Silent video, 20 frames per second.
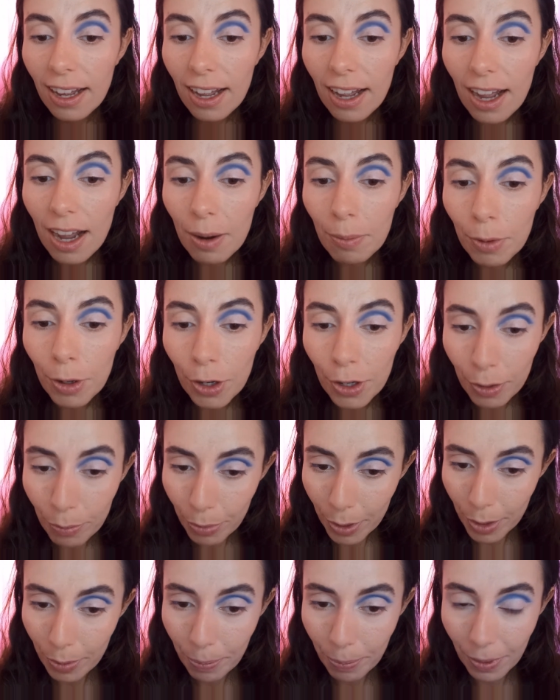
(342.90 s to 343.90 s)
I'm gonna be
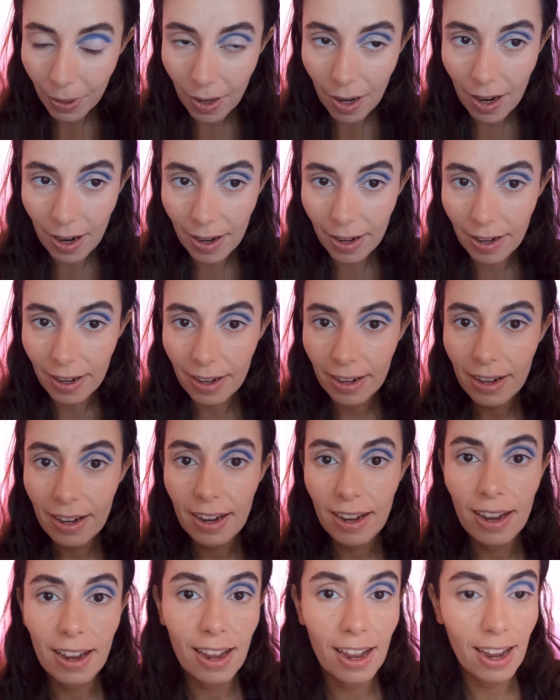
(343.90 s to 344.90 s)
applying
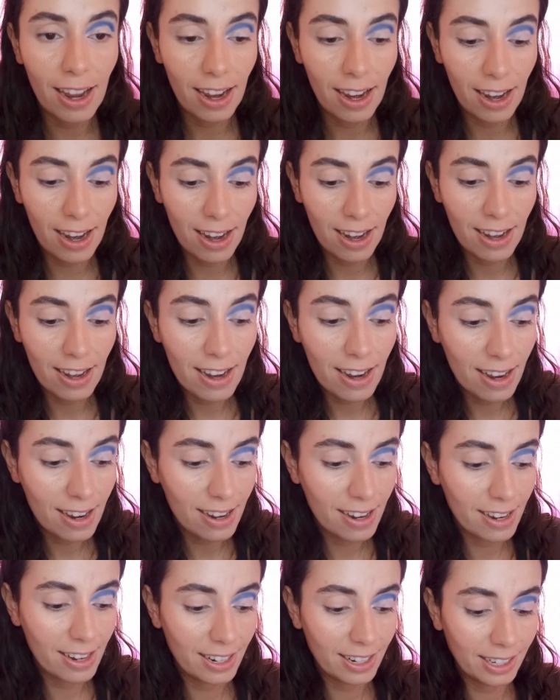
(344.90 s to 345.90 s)
a
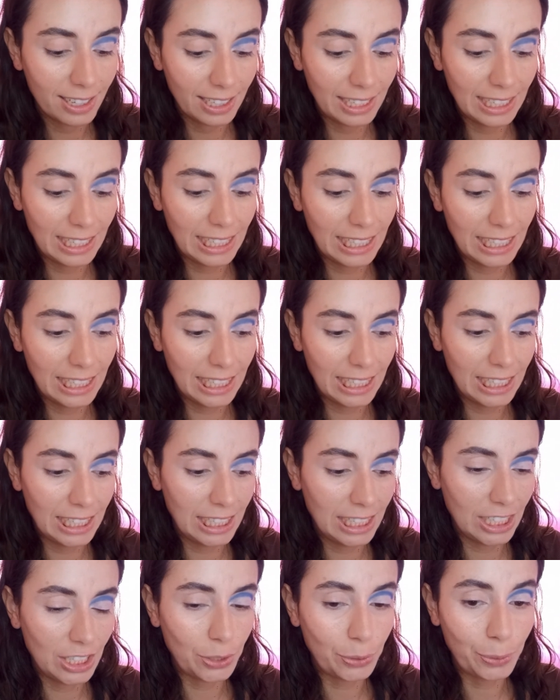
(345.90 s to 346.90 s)

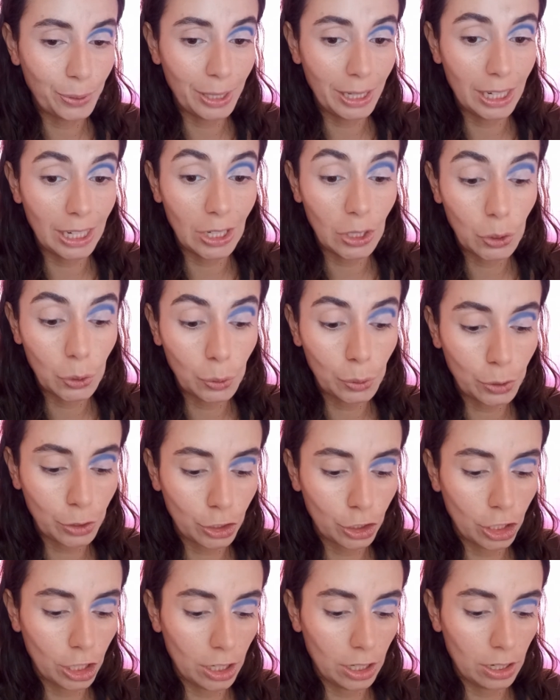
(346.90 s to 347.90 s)
really cool
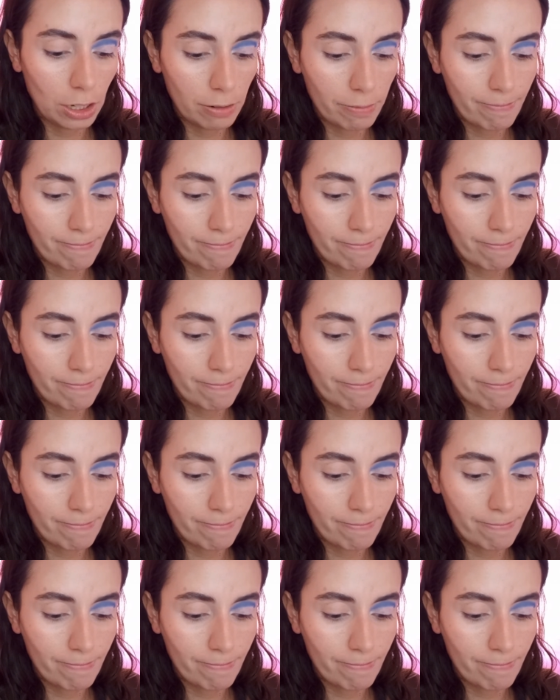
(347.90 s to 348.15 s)
shade.